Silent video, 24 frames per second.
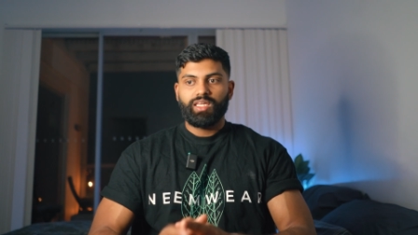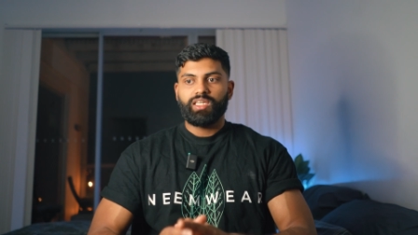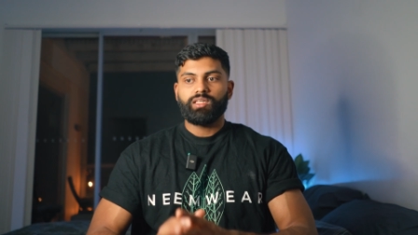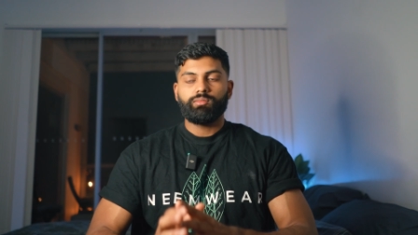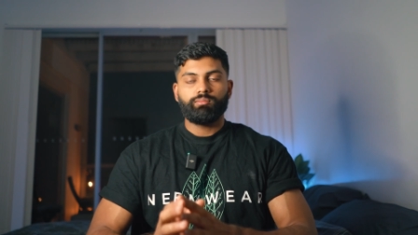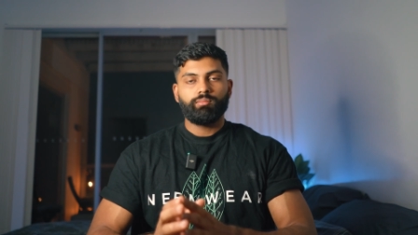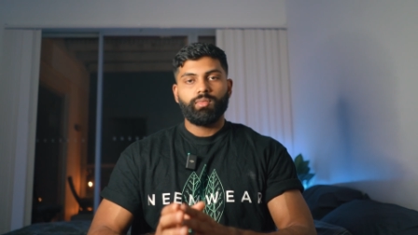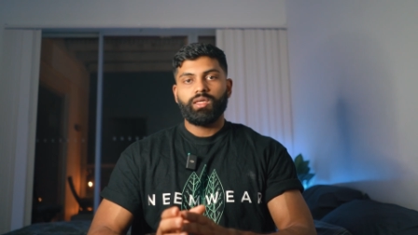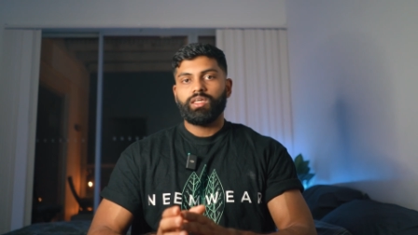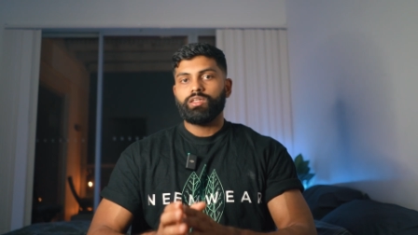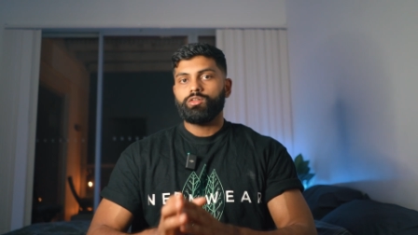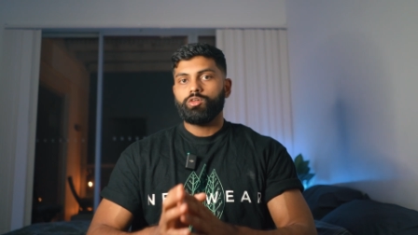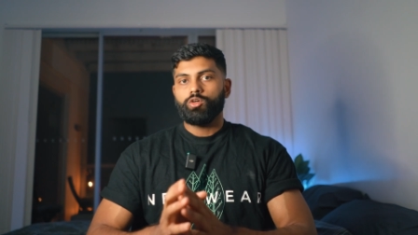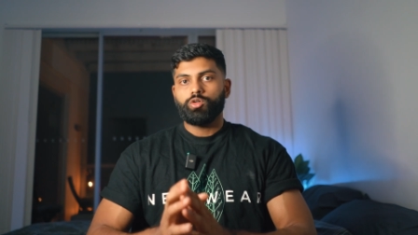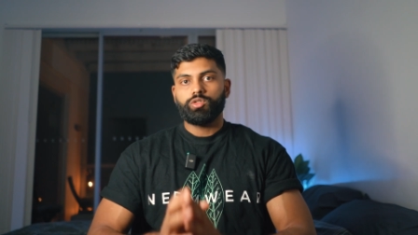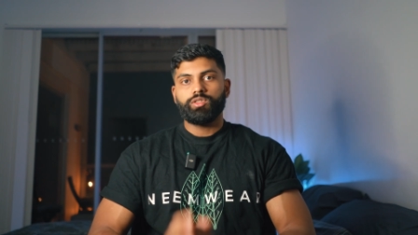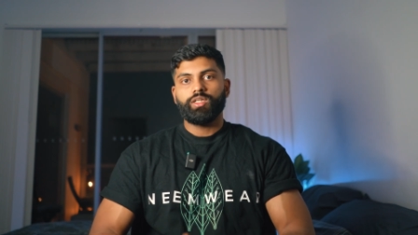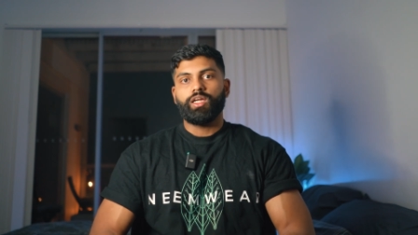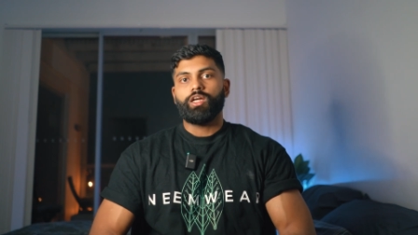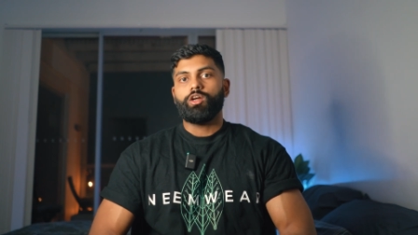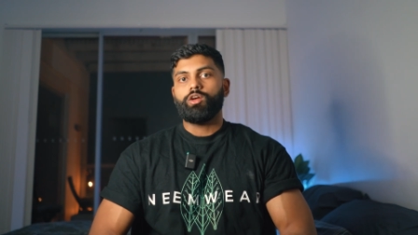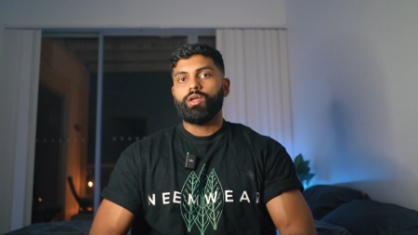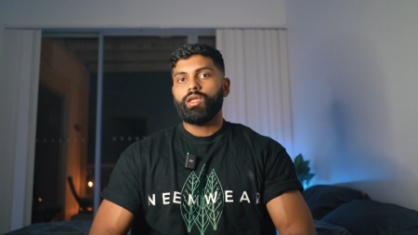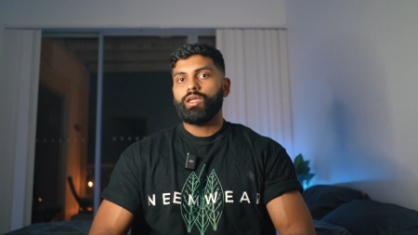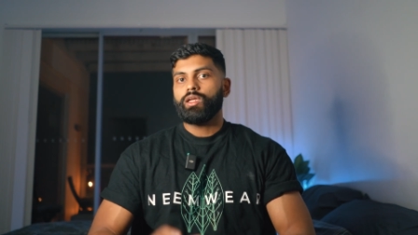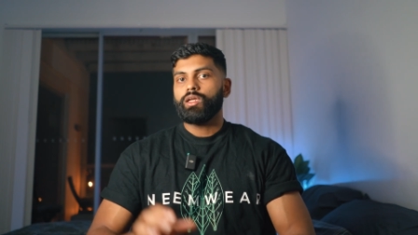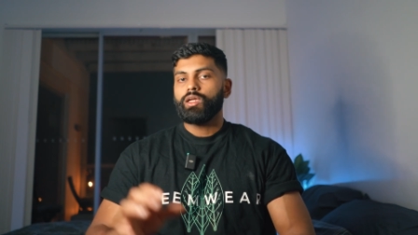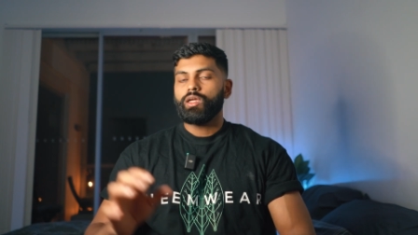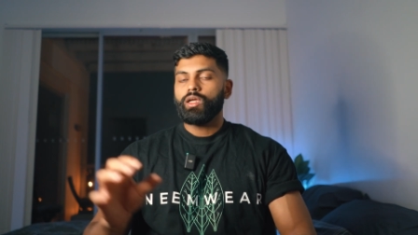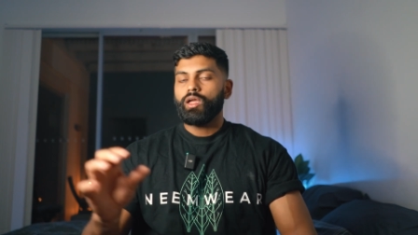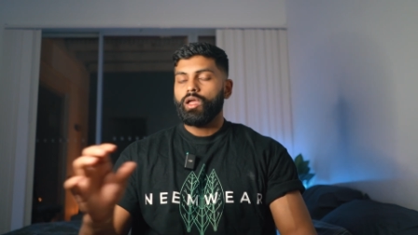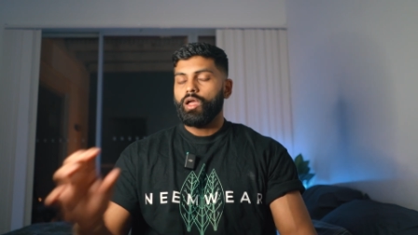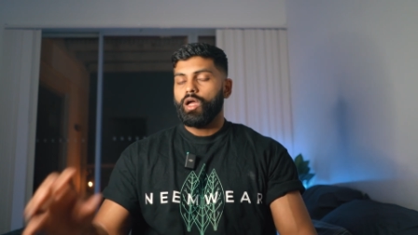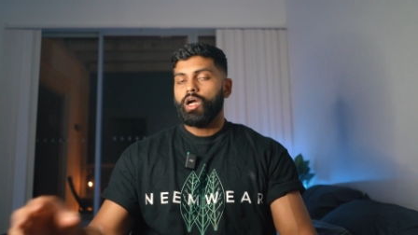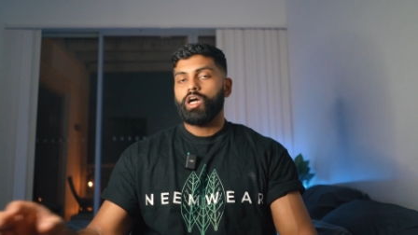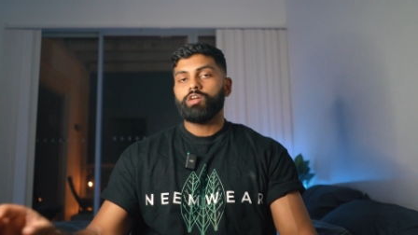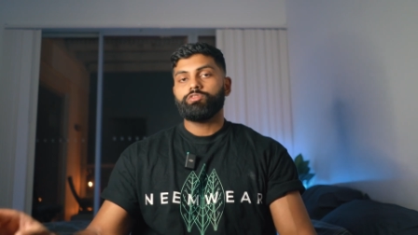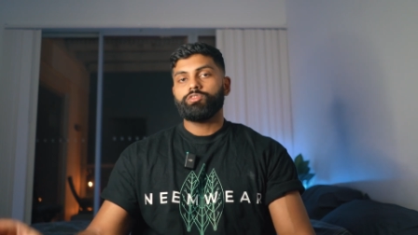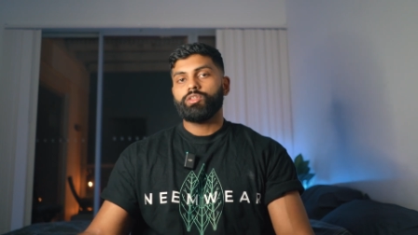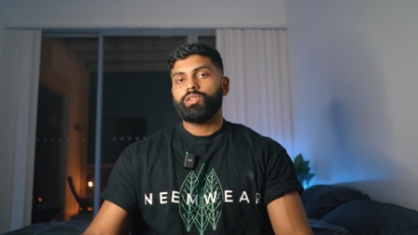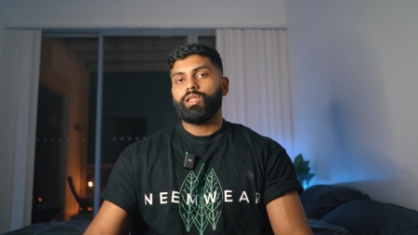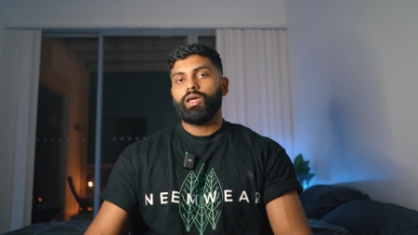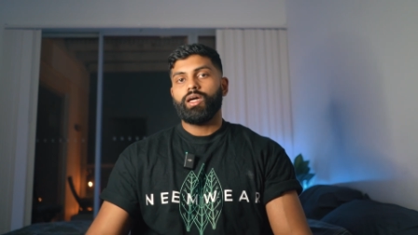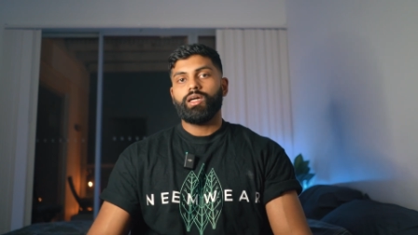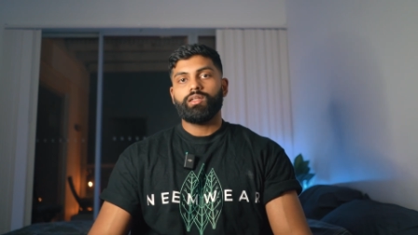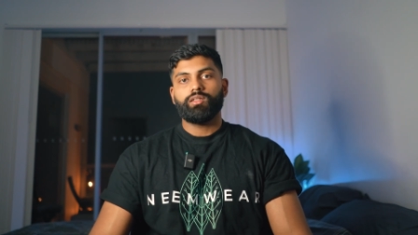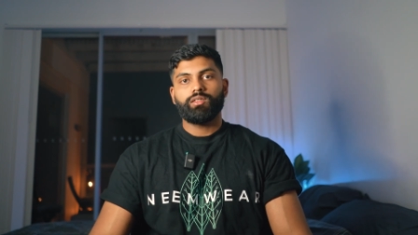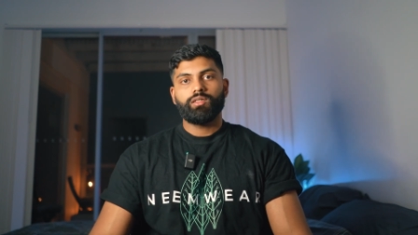eat meat or dairy after
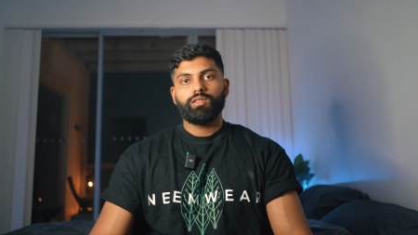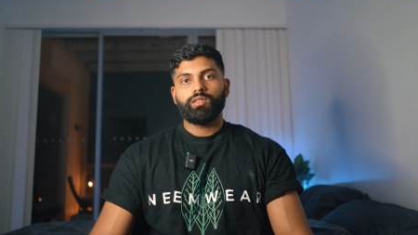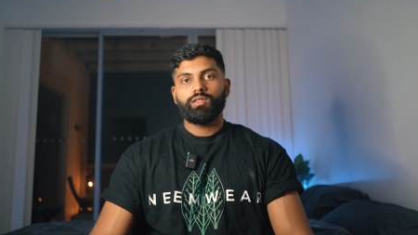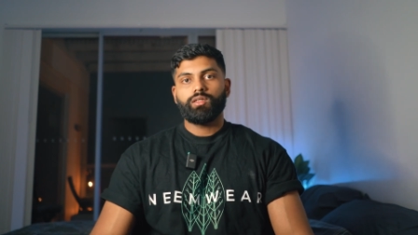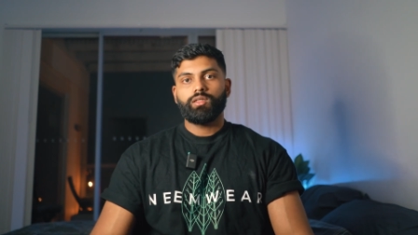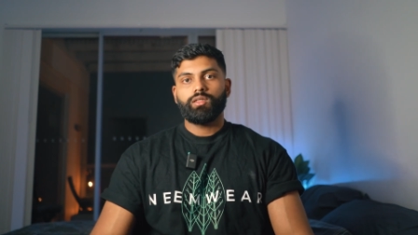that.